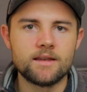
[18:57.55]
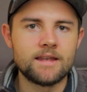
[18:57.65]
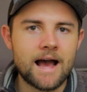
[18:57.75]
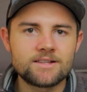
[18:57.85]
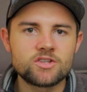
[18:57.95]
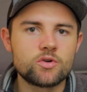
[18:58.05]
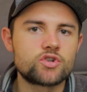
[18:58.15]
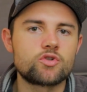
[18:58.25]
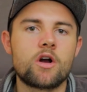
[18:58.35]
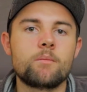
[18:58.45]
not so
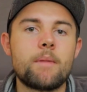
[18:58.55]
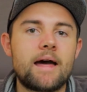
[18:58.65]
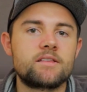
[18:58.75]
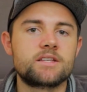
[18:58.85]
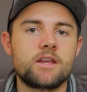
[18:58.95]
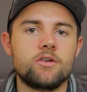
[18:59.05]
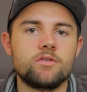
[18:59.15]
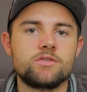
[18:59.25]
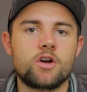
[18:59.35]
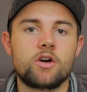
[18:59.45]
strong math
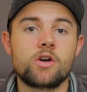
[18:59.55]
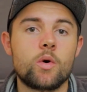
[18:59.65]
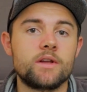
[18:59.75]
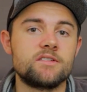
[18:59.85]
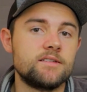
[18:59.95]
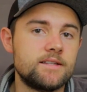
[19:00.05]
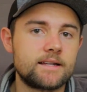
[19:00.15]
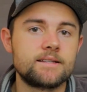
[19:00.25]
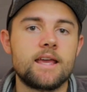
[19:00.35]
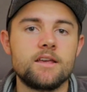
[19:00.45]
skills are going to
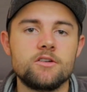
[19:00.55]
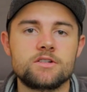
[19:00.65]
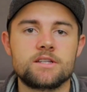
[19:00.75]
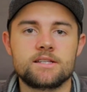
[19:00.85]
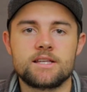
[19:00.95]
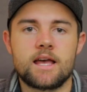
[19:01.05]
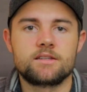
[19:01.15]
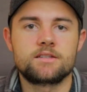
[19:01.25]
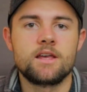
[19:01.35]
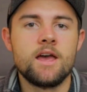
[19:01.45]
dictate your
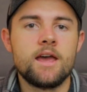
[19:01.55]
success